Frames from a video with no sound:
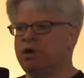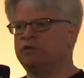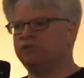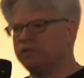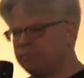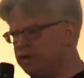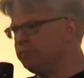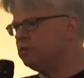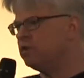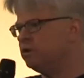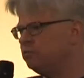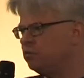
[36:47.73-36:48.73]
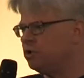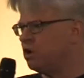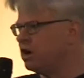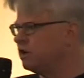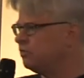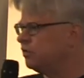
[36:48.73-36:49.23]
Some people would
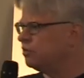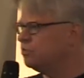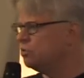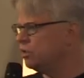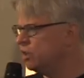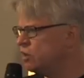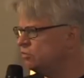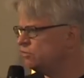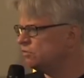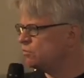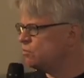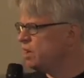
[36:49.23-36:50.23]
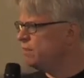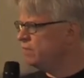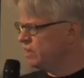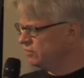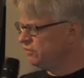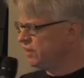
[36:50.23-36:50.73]
argue that Google owns the web
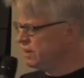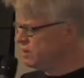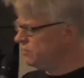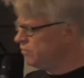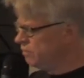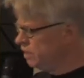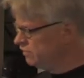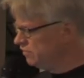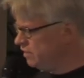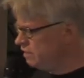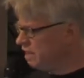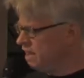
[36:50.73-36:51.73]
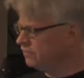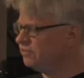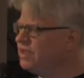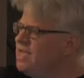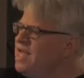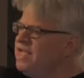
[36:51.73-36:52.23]
because they own the biggest index.
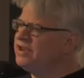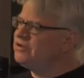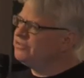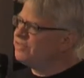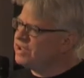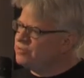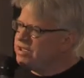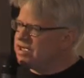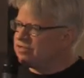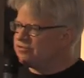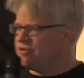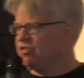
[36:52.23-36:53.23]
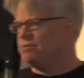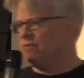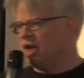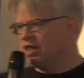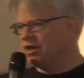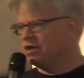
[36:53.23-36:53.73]
You know, it's like we control the
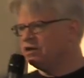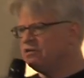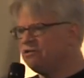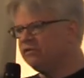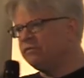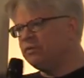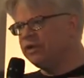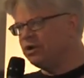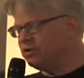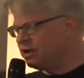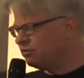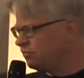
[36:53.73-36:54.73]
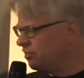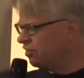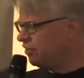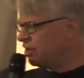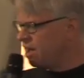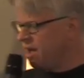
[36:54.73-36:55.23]
molecules, but we don't control
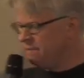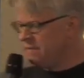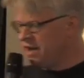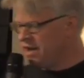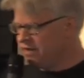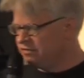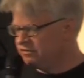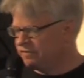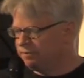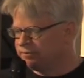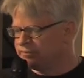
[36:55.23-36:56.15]
the compounds.